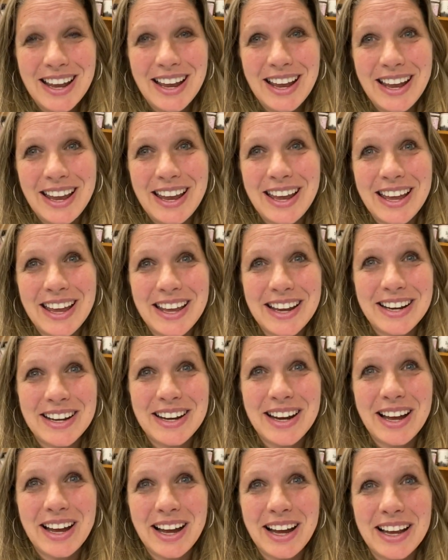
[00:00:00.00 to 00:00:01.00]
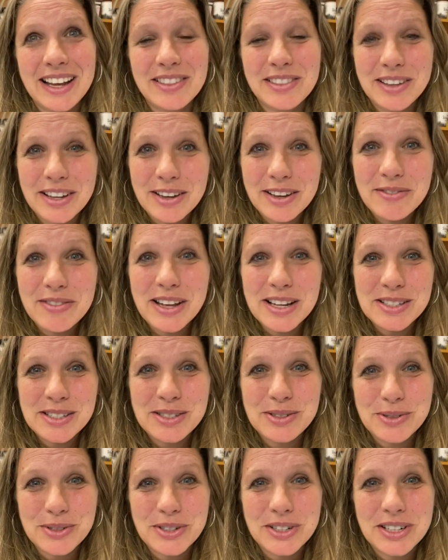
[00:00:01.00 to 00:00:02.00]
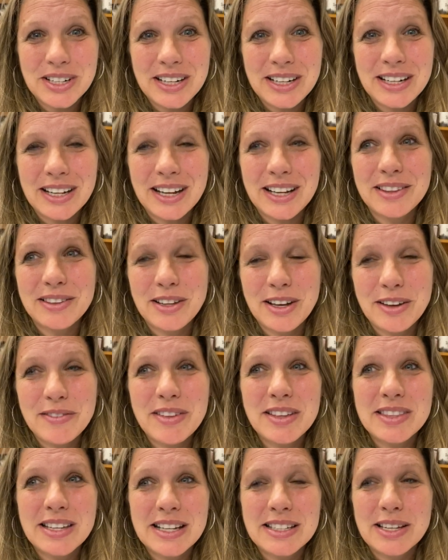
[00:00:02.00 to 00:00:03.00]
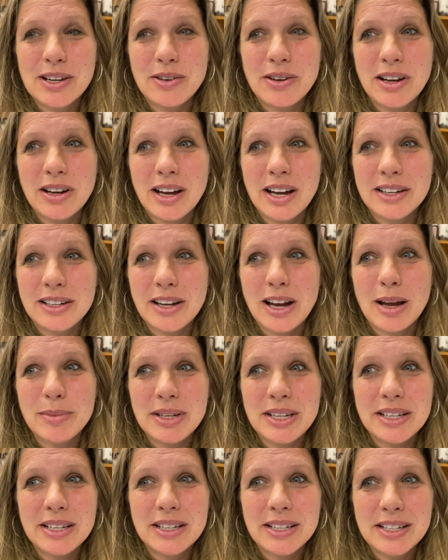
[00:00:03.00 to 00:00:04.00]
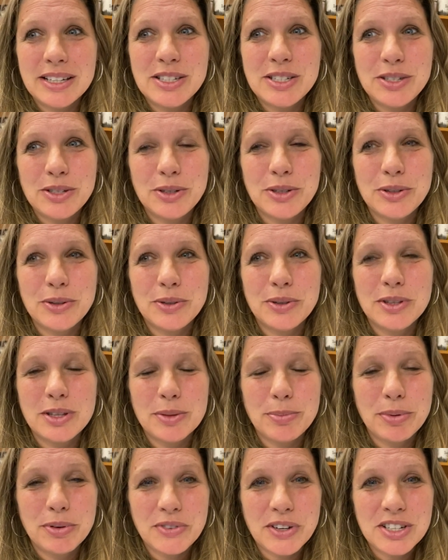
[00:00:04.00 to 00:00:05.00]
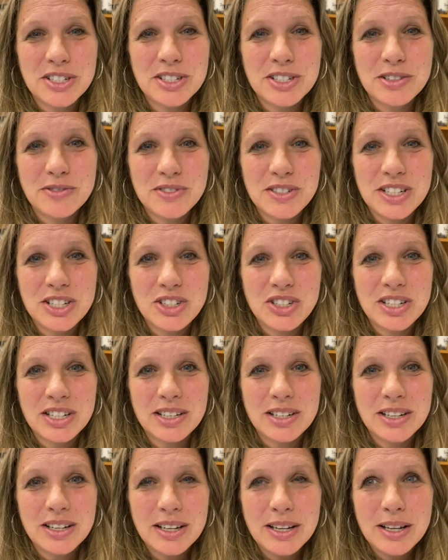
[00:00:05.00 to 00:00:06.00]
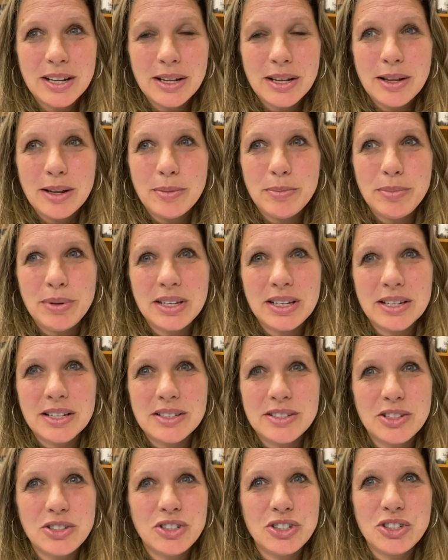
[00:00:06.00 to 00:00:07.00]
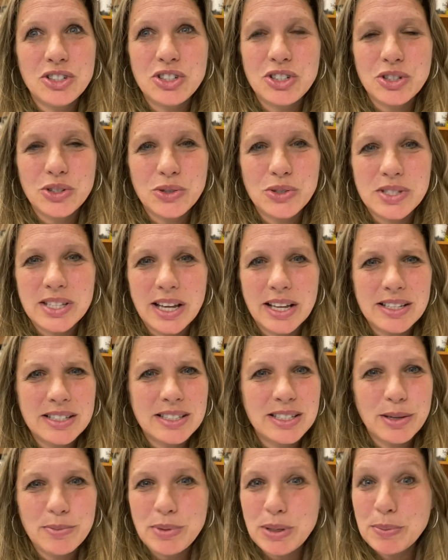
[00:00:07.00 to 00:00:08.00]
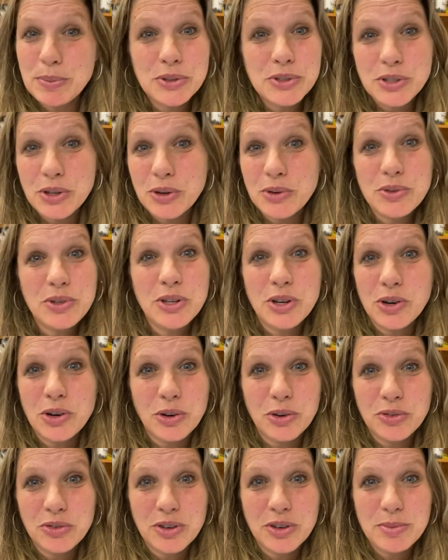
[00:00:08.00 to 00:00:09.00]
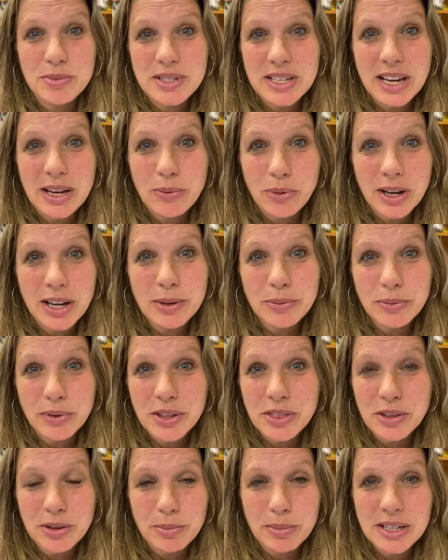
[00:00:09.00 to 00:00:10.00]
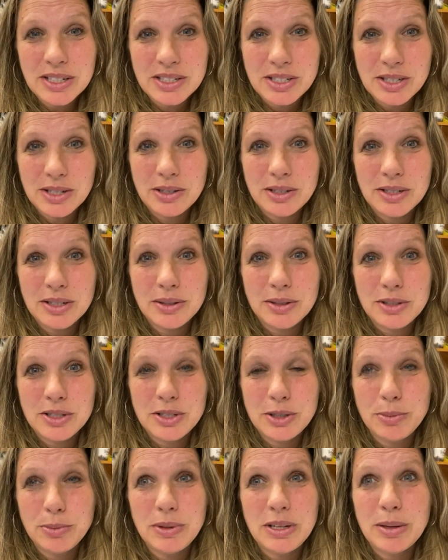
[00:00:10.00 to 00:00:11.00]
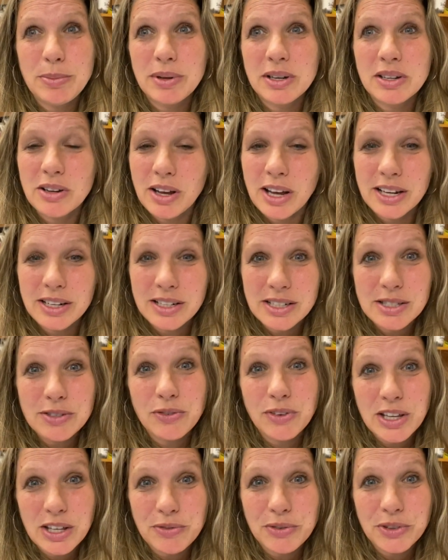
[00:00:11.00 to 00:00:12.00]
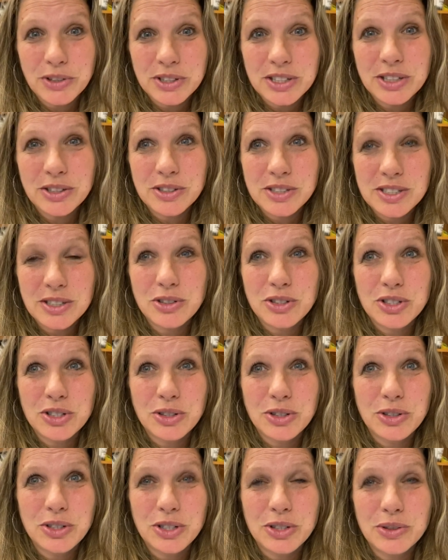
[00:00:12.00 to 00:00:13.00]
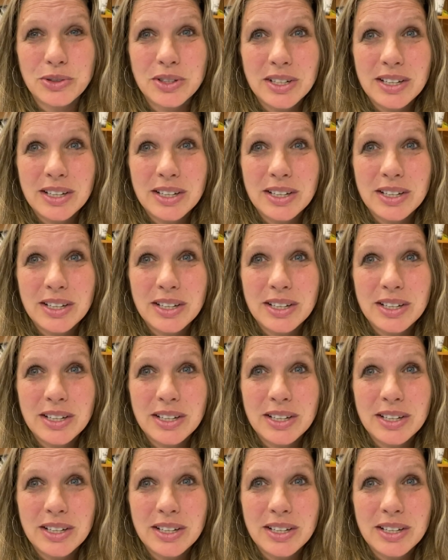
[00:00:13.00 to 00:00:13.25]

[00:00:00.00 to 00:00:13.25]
And I love that story. I love that that's how God got me into the profession of teaching, because it just shows that some people don't know from day one what they're meant to be, but God is faithful and he'll still show you.